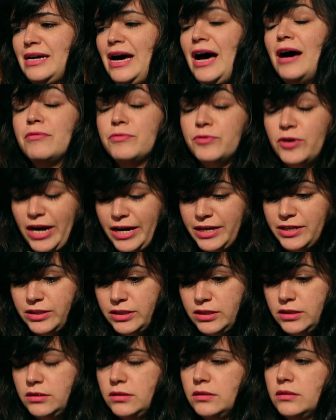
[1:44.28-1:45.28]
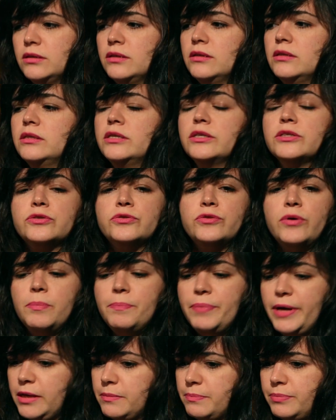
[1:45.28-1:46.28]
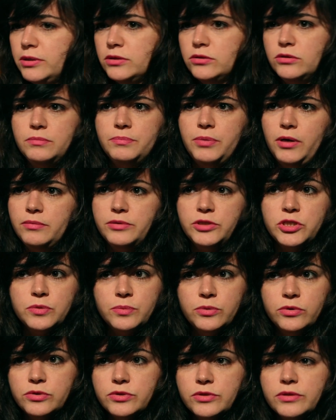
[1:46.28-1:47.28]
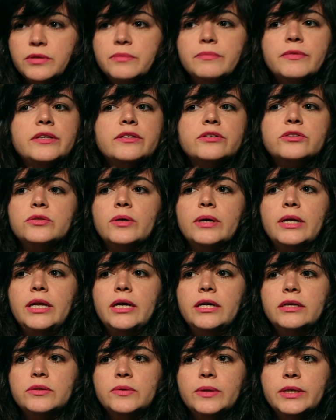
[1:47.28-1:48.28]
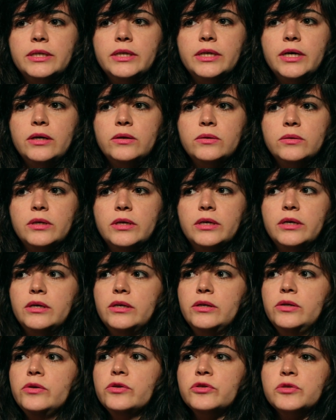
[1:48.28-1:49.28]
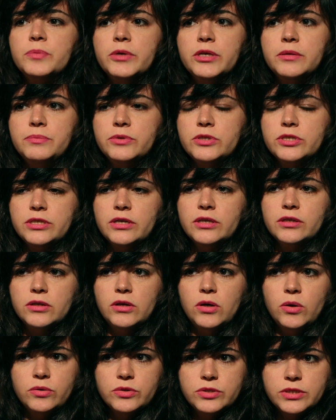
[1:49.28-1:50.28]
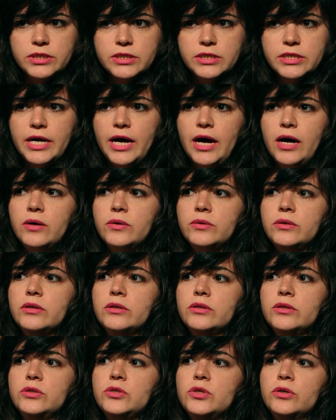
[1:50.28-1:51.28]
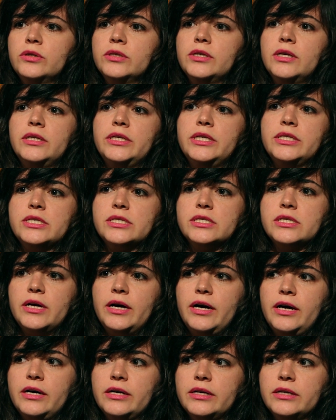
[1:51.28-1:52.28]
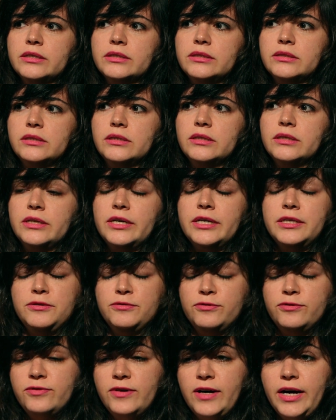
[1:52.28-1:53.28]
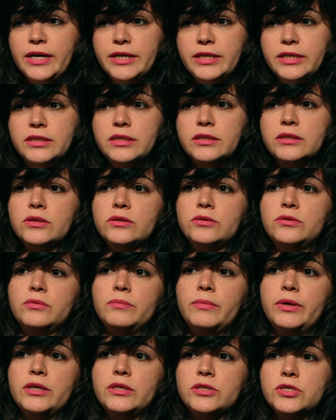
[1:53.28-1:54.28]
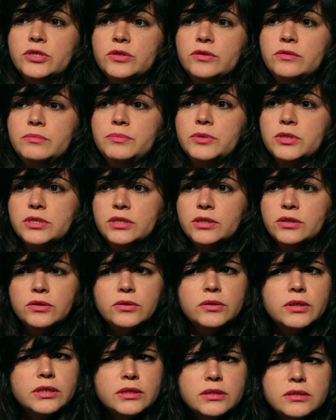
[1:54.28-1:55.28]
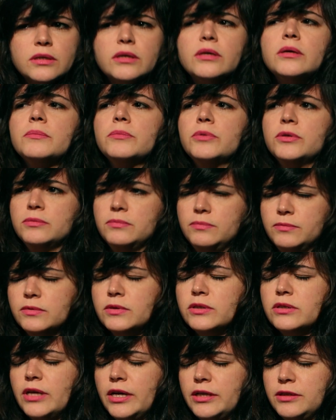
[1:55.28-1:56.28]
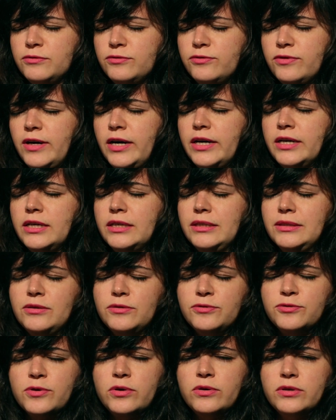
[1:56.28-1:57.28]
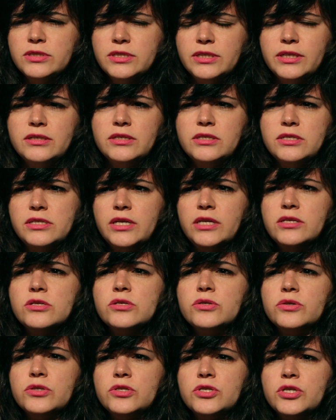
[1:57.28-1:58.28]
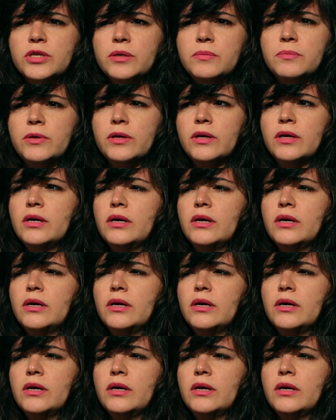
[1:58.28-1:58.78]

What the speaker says: a writer, there's no paper to publish books in Venezuela right now. Newspapers are closing down. Journalists are getting fired, not to mention persecuted, but getting fired. And of course, that is censorship.